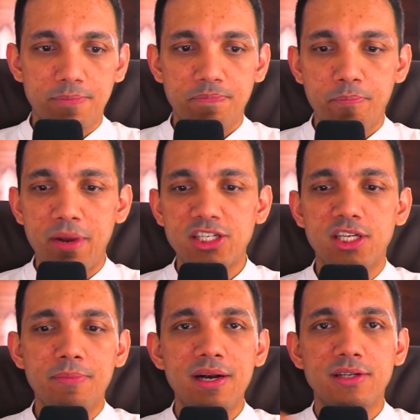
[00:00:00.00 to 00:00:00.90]

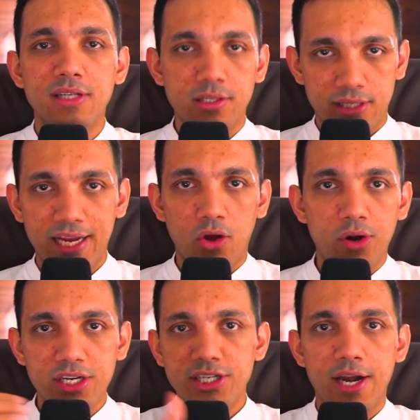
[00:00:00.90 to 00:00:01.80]
measurable results. Like I
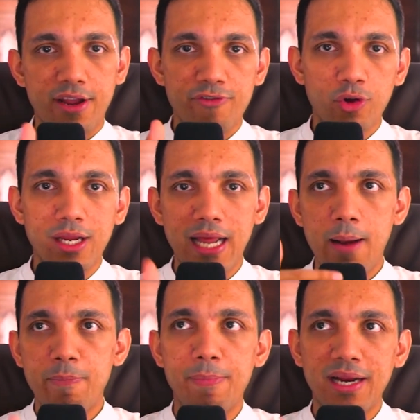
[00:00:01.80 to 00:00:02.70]
already shared, if you can
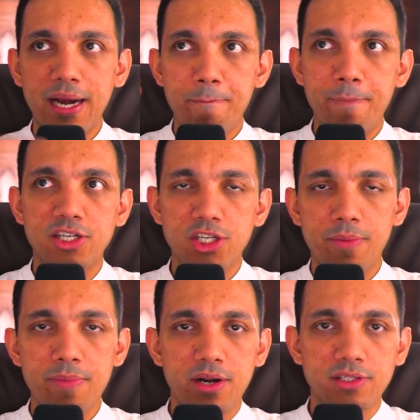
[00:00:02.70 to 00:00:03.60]
help people get
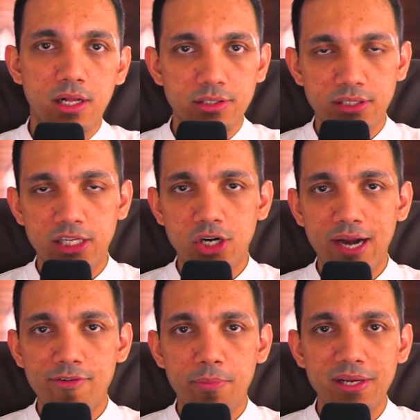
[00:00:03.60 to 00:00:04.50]
measurable results, it does not
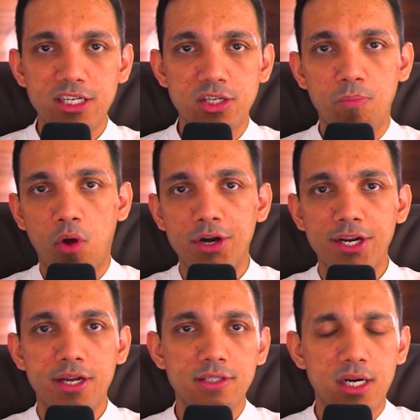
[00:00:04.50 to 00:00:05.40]
have to be just a
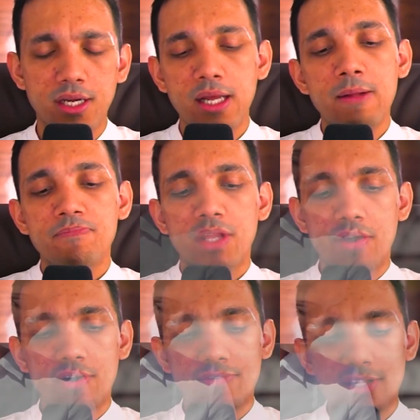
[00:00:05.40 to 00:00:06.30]
monetary result.
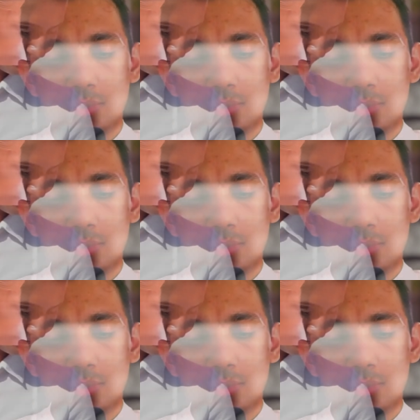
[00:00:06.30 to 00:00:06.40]
Even if within